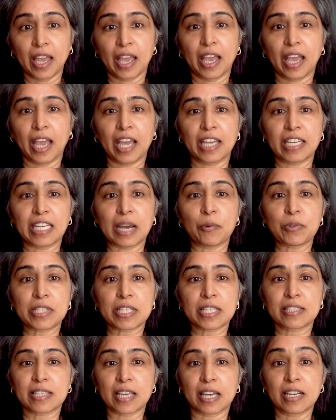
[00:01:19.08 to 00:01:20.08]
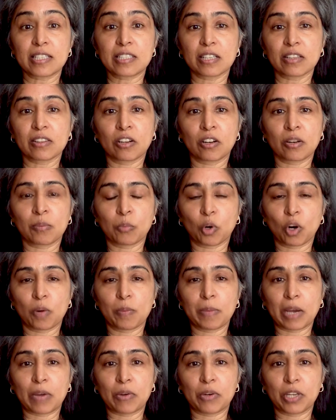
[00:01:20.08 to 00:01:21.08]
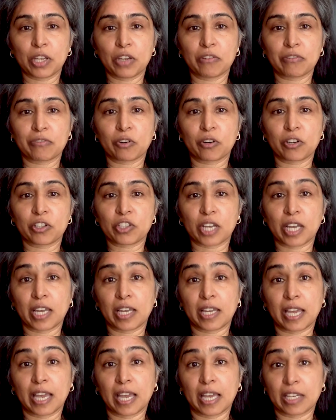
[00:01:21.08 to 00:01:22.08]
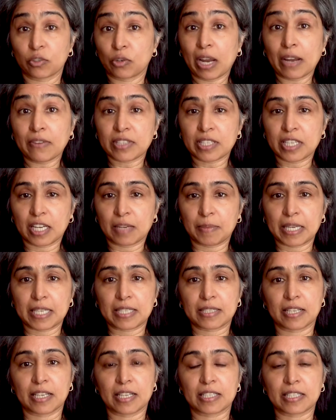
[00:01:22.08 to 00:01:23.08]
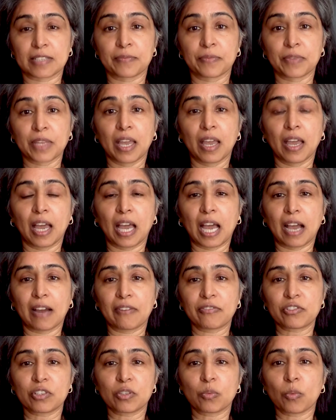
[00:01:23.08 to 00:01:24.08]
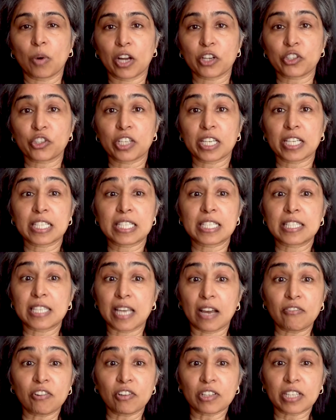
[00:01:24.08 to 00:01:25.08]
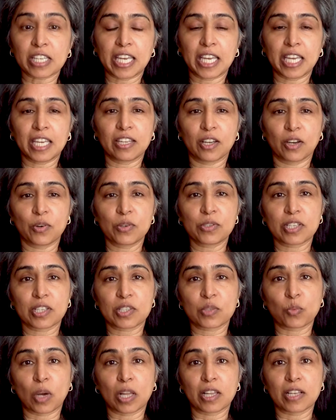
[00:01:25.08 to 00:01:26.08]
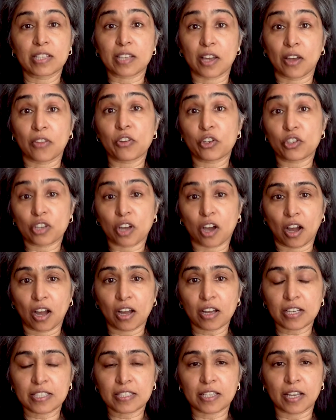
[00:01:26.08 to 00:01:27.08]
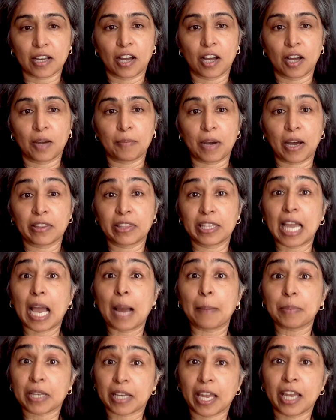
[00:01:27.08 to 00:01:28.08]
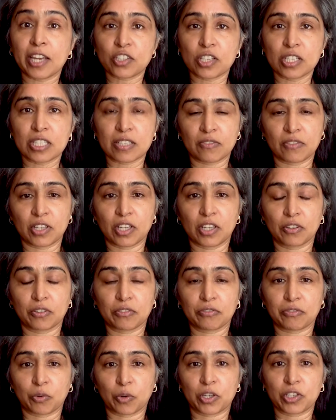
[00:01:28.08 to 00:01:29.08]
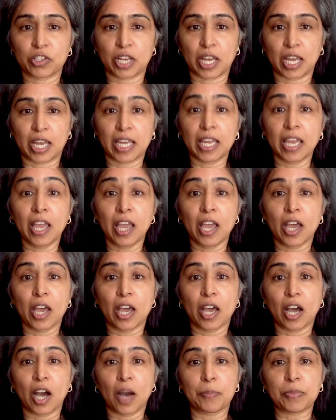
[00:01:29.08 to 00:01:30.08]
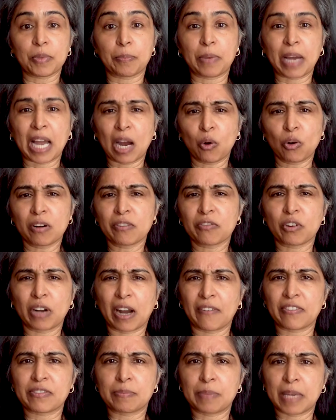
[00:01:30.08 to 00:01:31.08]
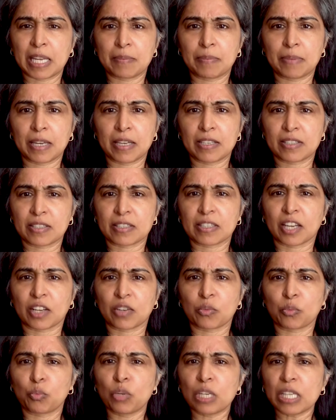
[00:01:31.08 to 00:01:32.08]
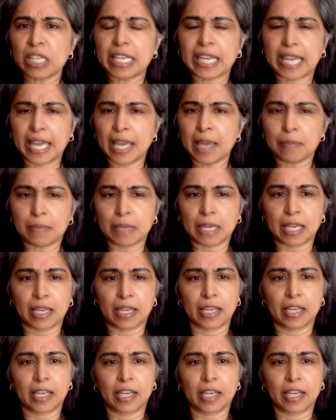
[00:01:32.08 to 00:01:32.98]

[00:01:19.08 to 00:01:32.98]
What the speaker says: And I was excited to learn more about Neo4j and Graph's databases. After watching several keynotes as well as other talks on the applications of Neo4j, the power of Graph's database really hit me,